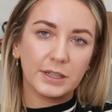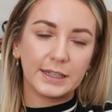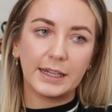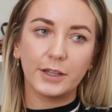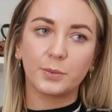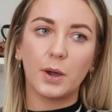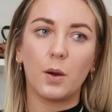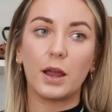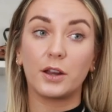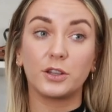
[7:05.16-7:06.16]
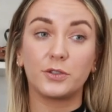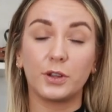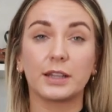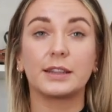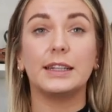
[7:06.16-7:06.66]
petite as well, and I just
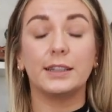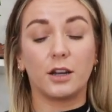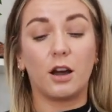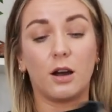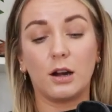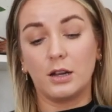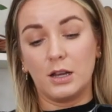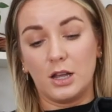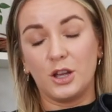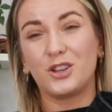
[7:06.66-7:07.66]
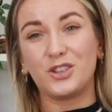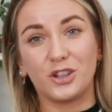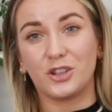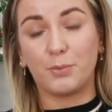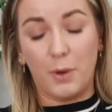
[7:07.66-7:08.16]
feel like these are
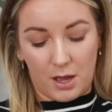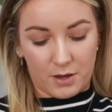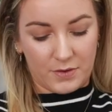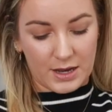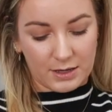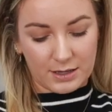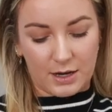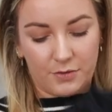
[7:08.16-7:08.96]
just perfect, and